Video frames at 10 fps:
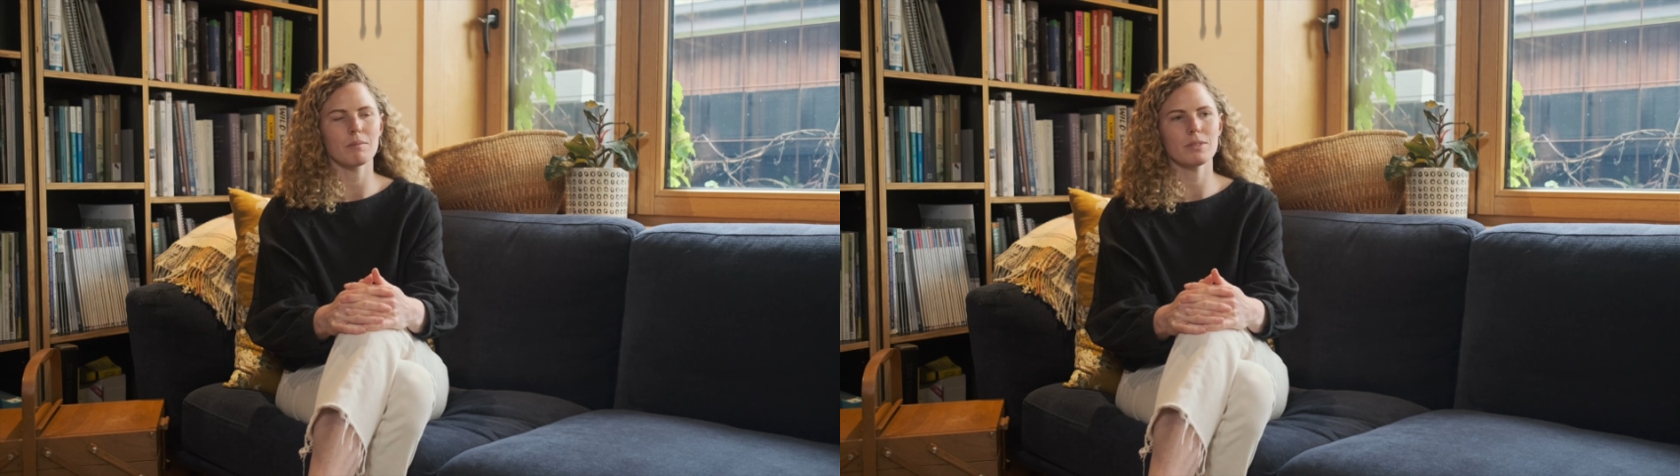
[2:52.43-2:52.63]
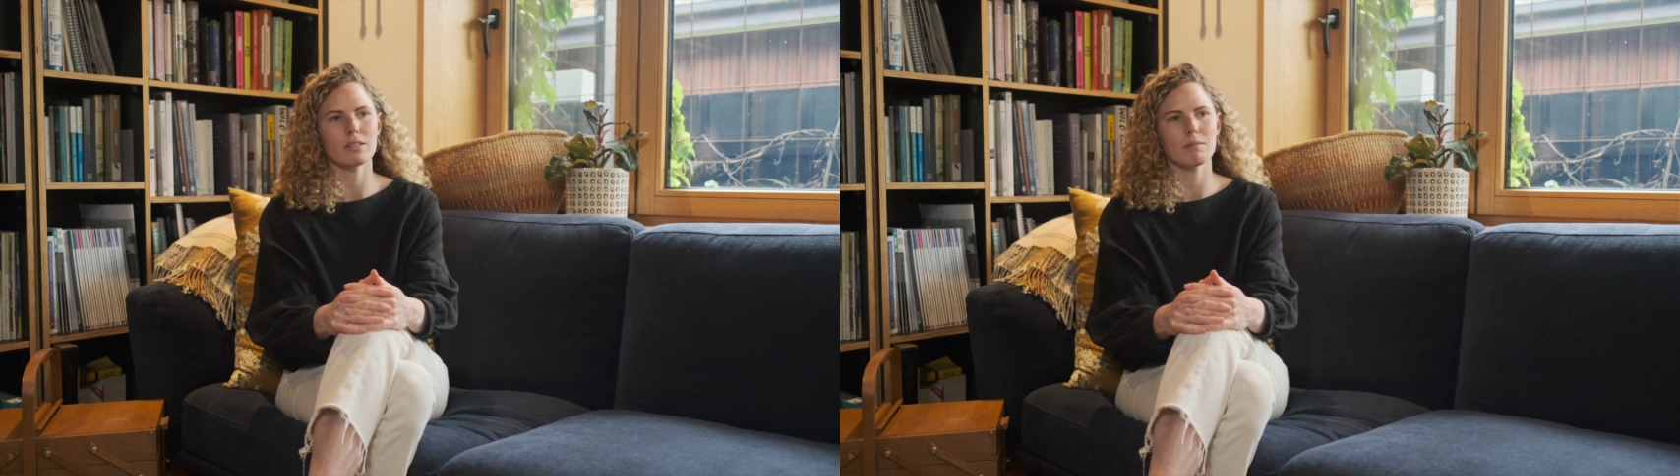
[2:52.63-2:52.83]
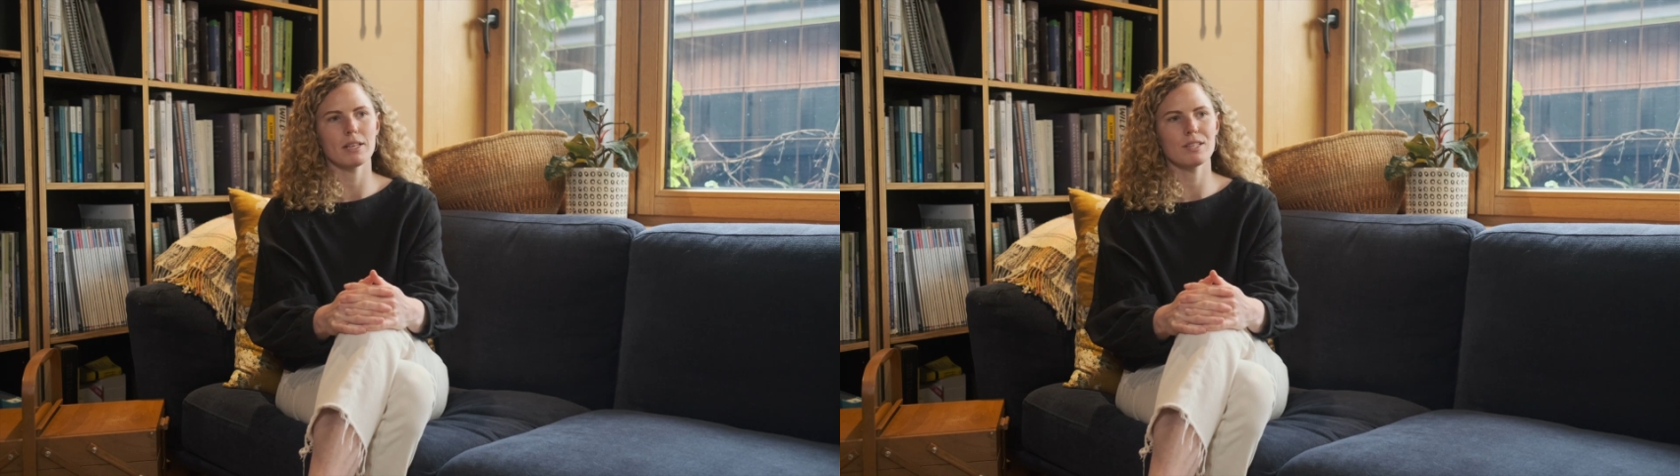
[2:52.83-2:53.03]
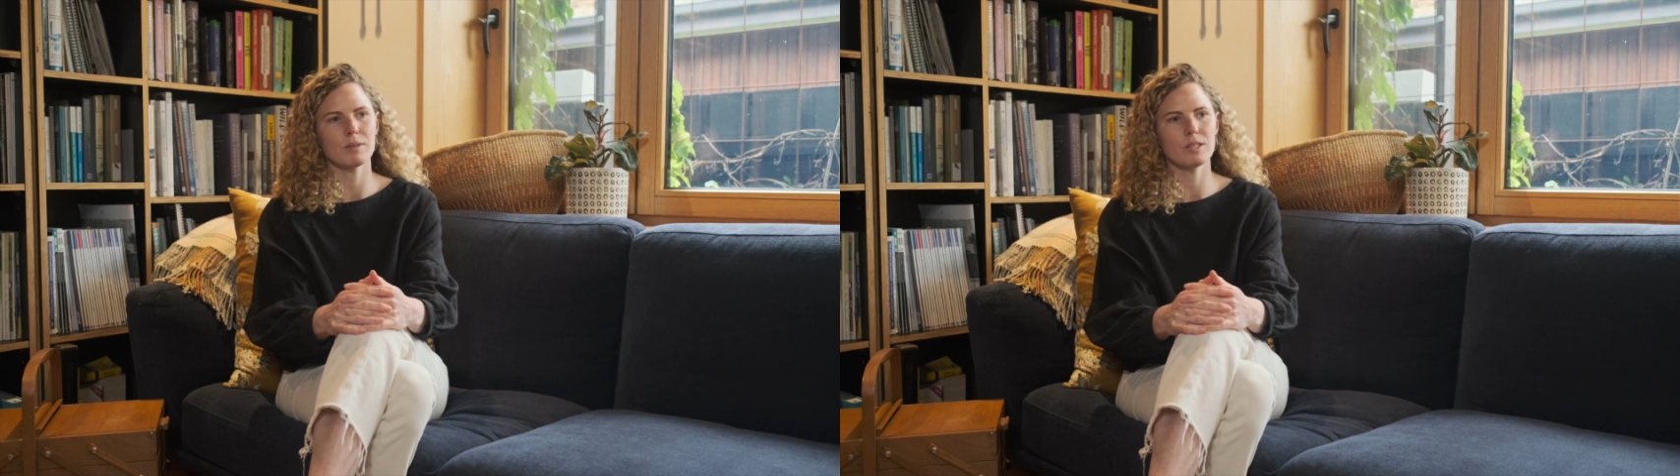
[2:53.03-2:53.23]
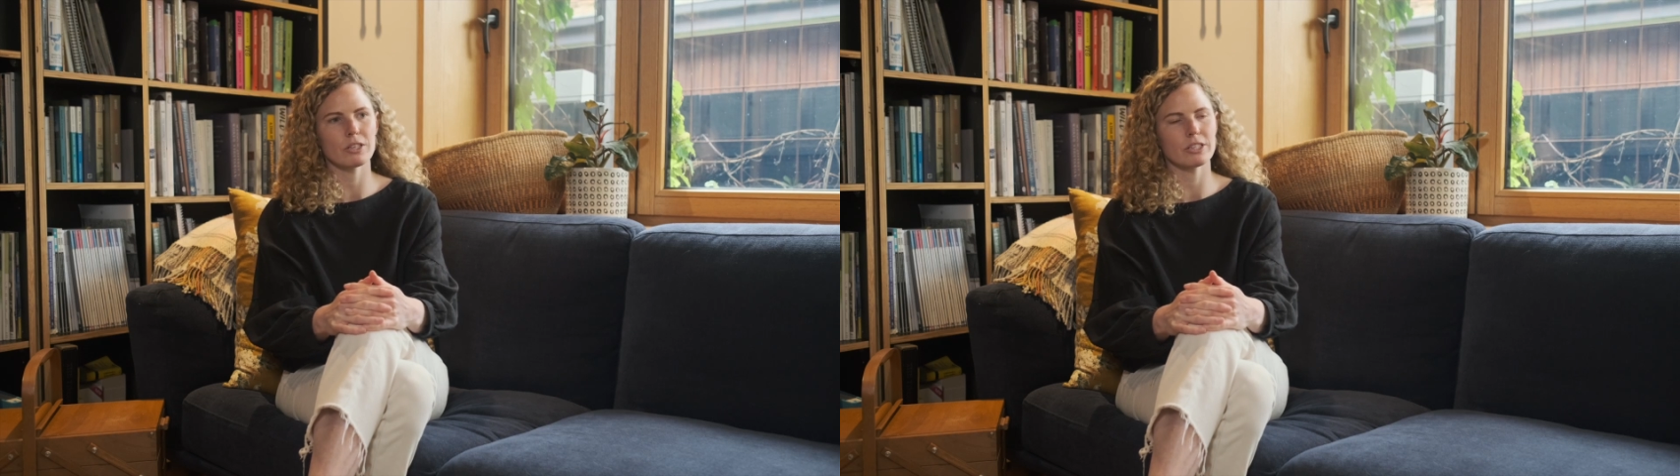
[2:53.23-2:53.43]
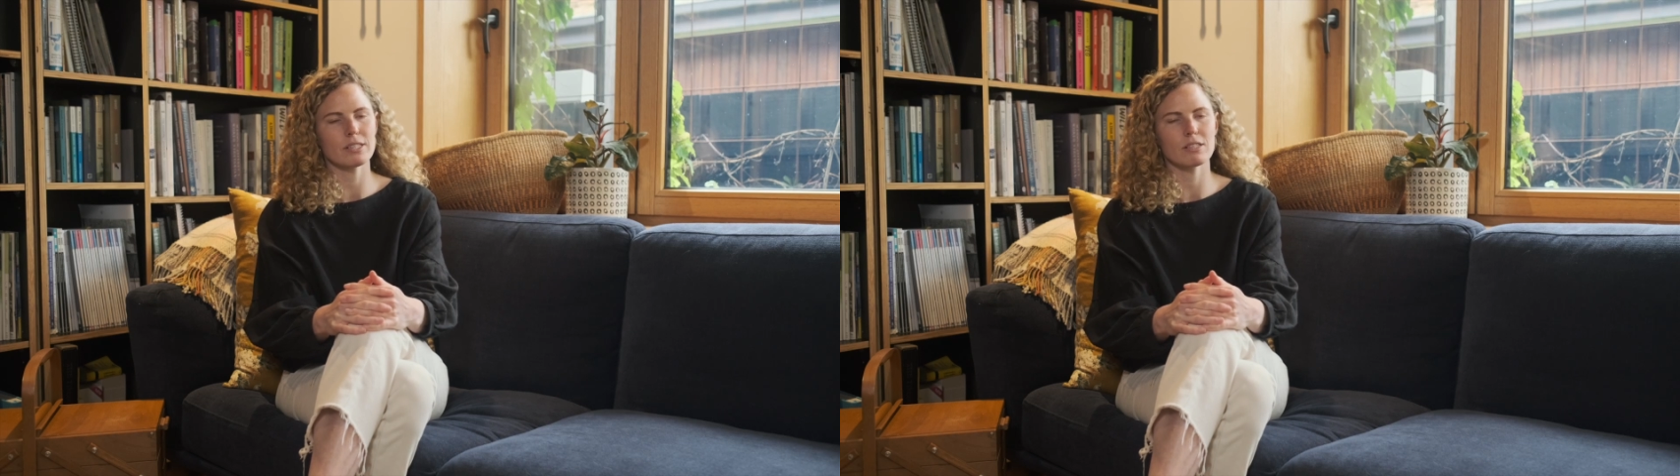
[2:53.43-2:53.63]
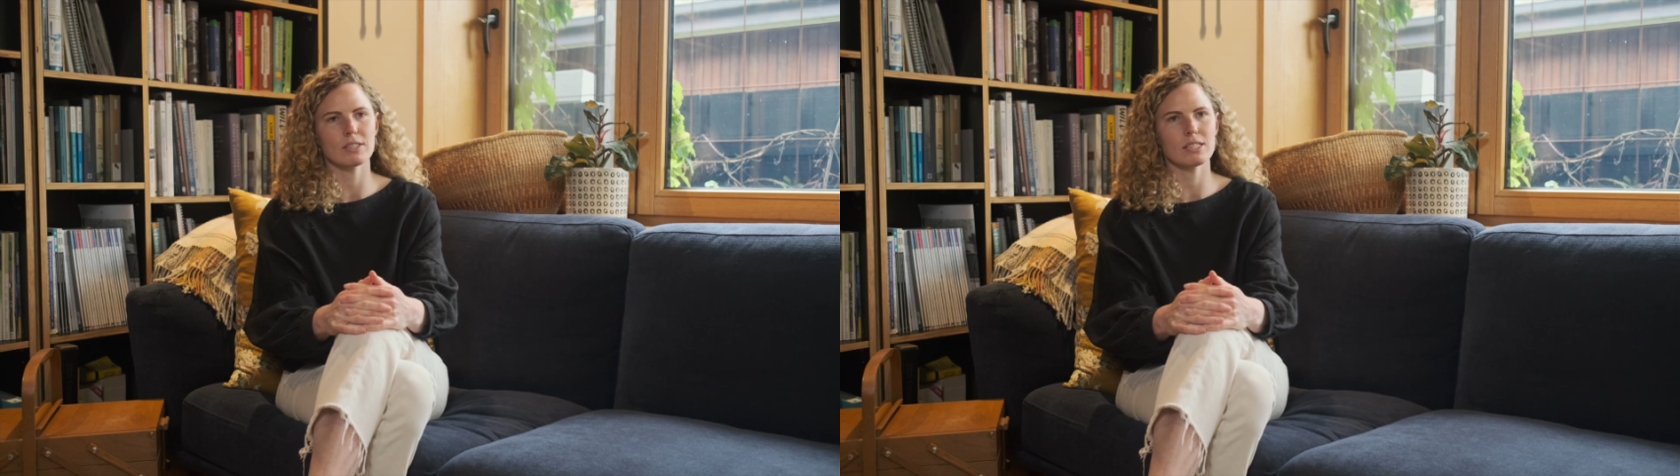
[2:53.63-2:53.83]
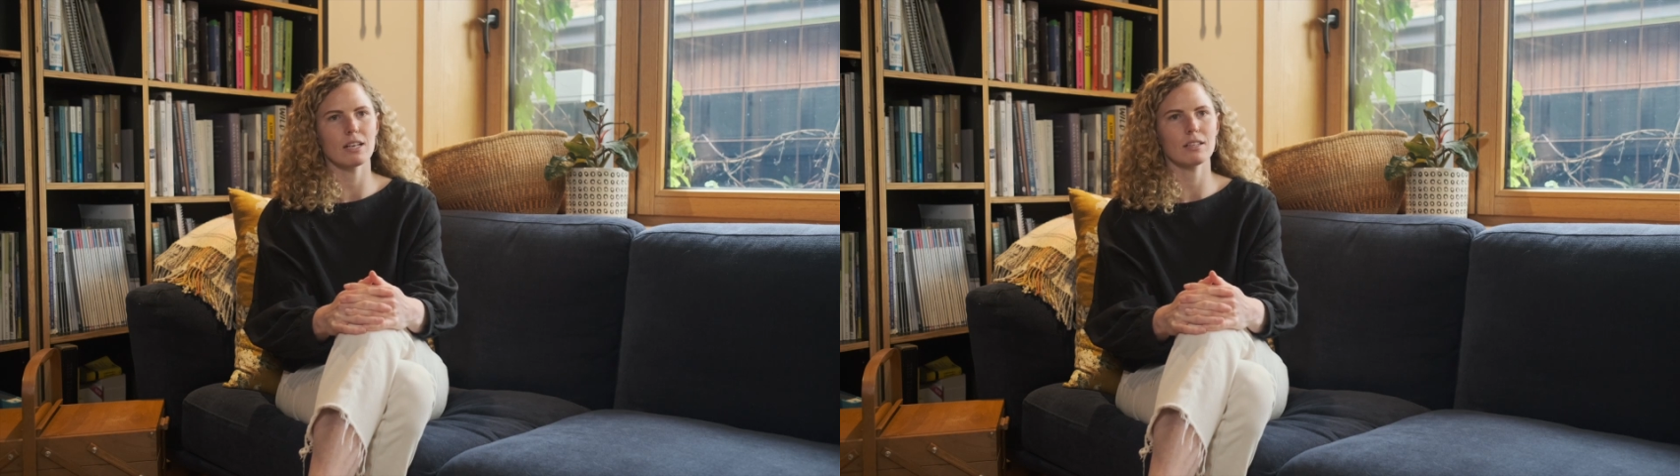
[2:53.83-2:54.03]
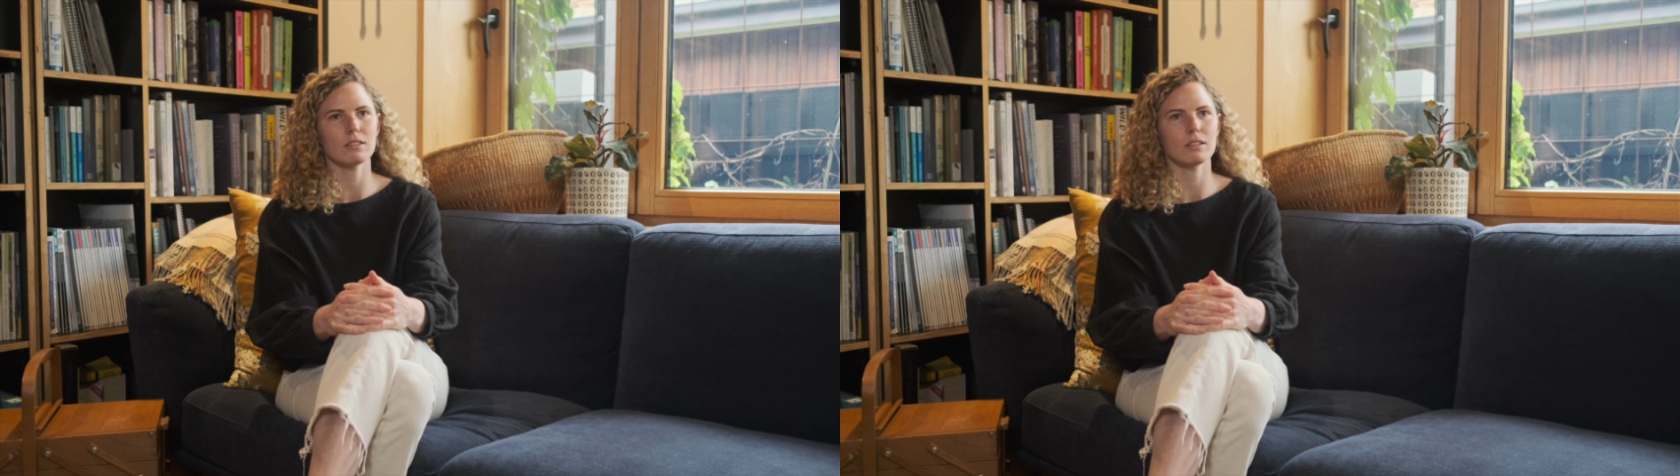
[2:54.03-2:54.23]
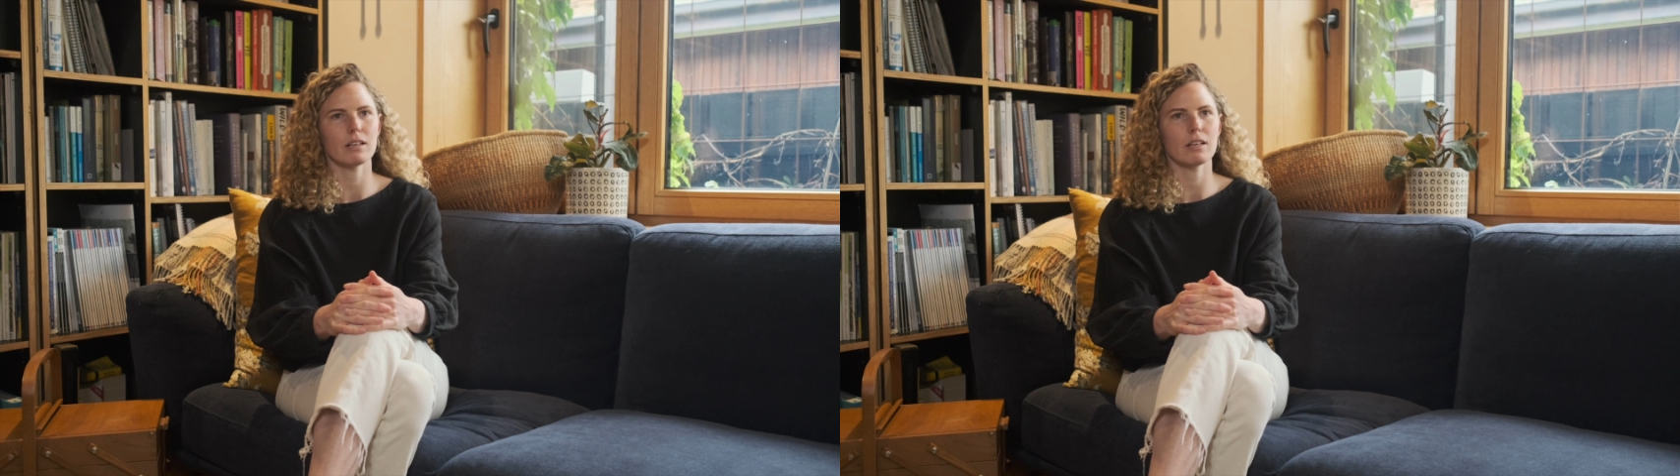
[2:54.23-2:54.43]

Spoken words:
So the best materials to recycle